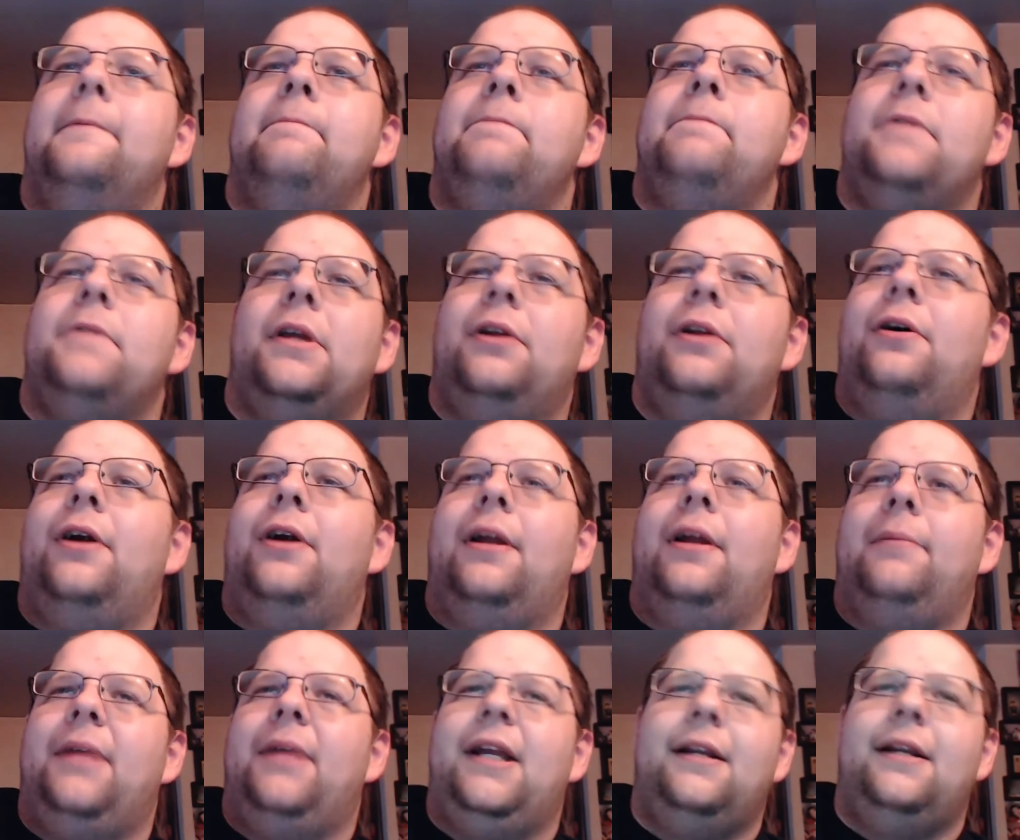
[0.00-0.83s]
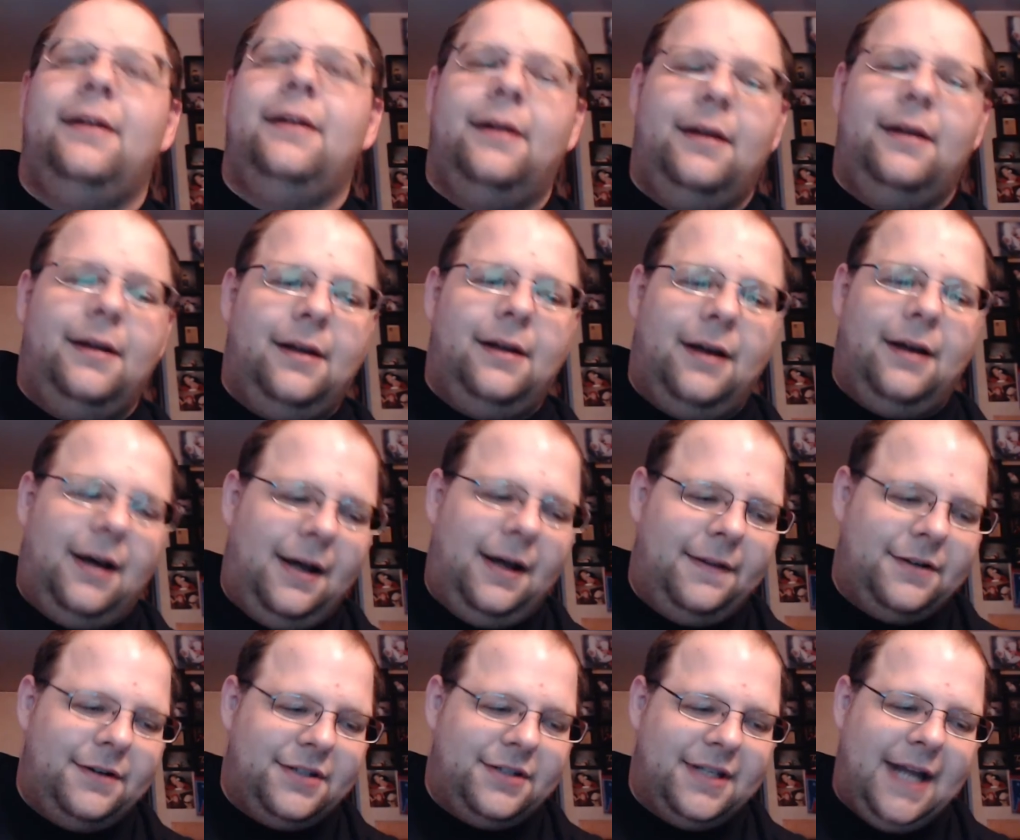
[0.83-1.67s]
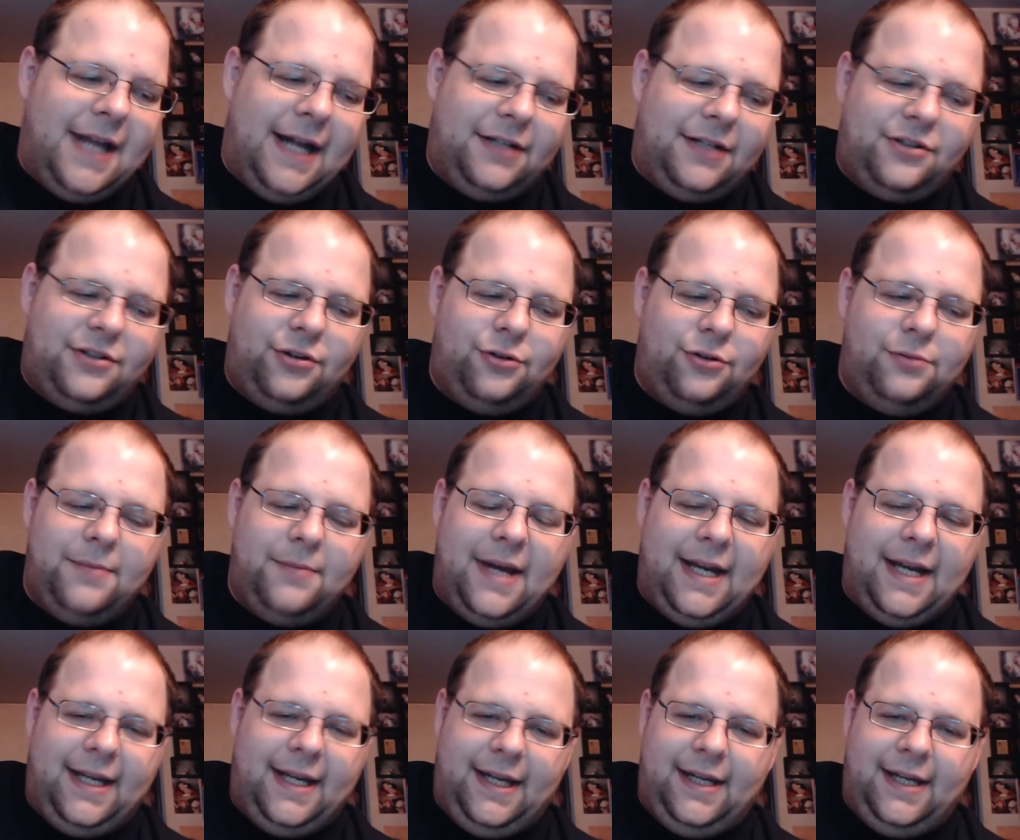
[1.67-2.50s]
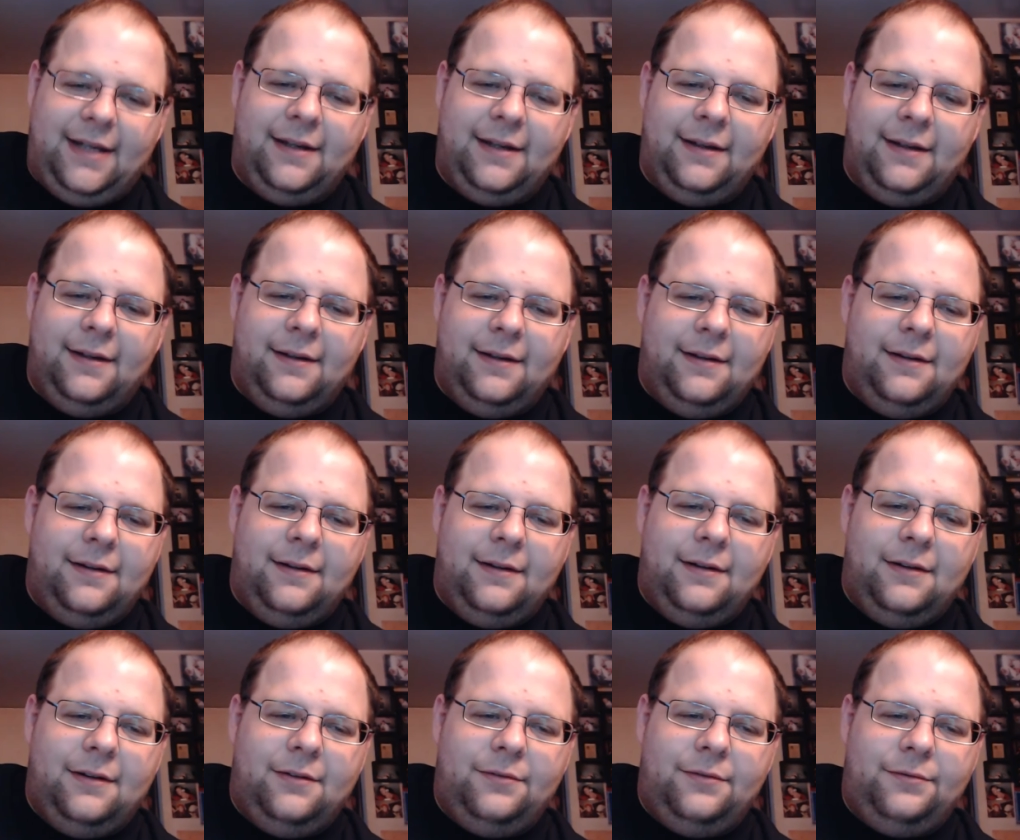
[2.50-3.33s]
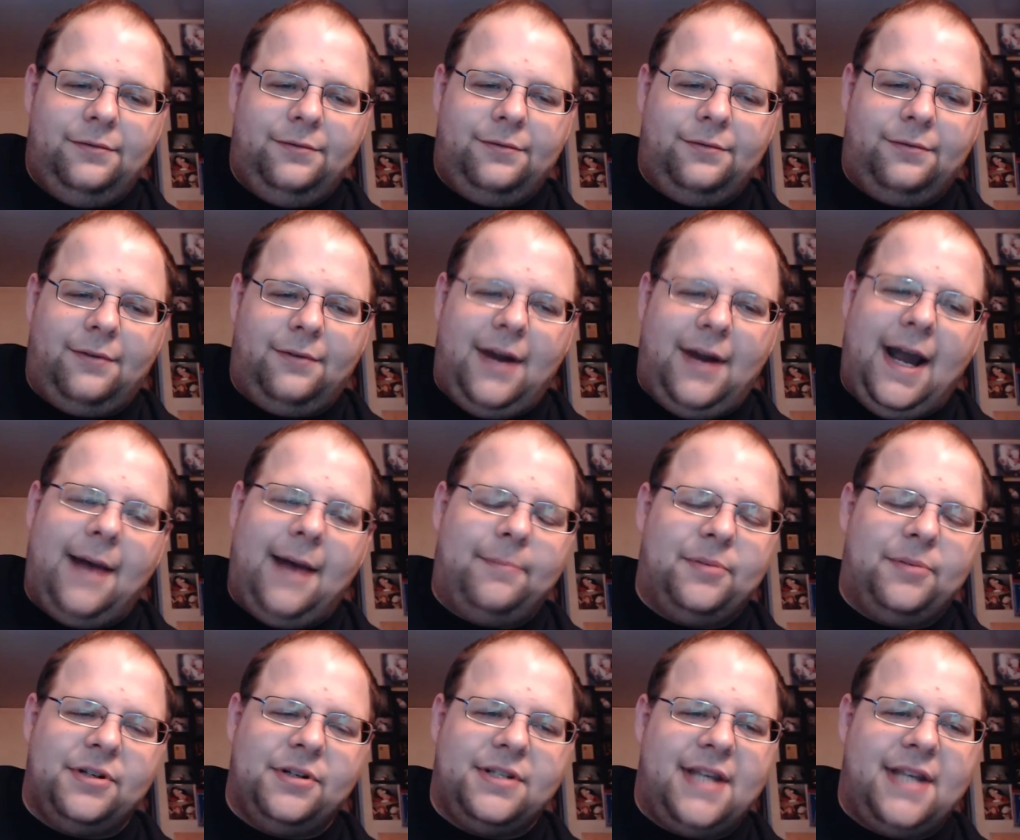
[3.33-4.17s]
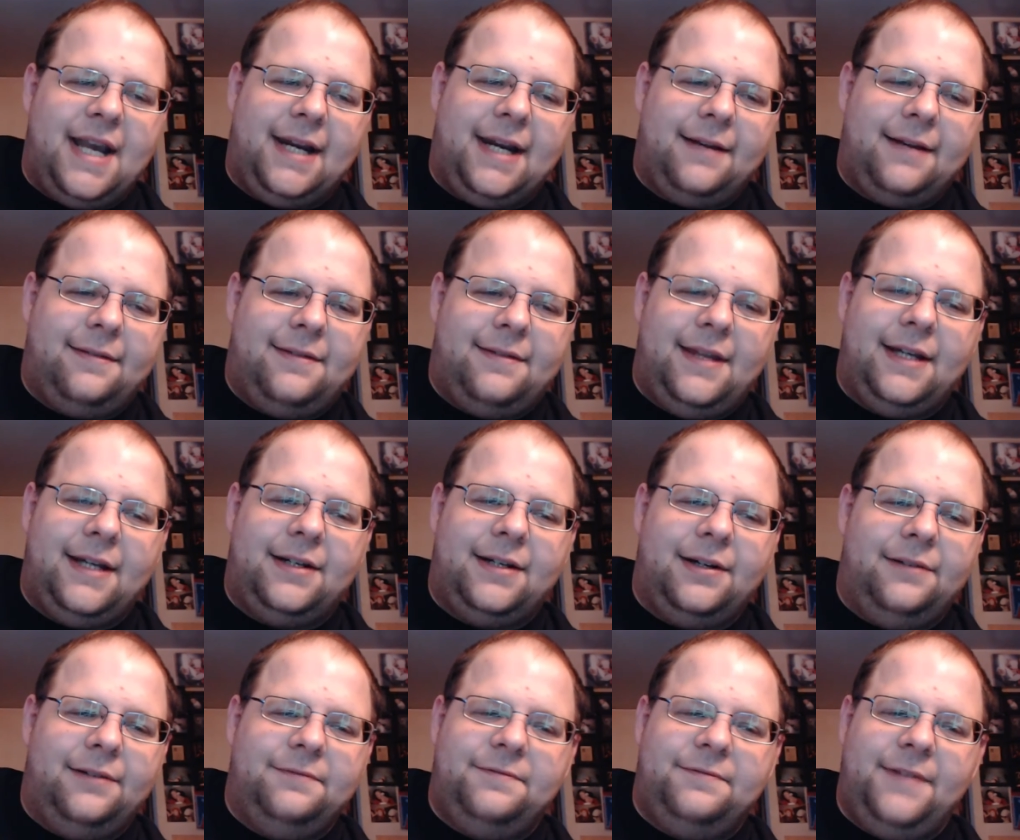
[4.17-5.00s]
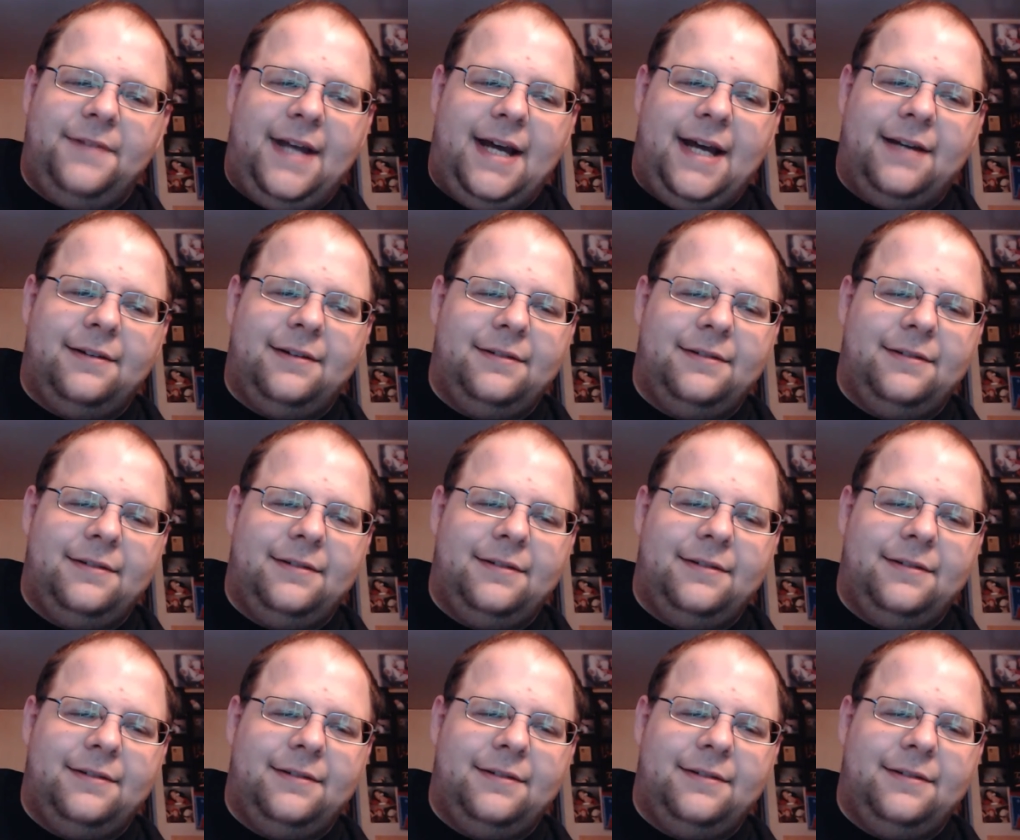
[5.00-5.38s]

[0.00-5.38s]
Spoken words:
You know what I mean? There's not too many rappers I could think of that are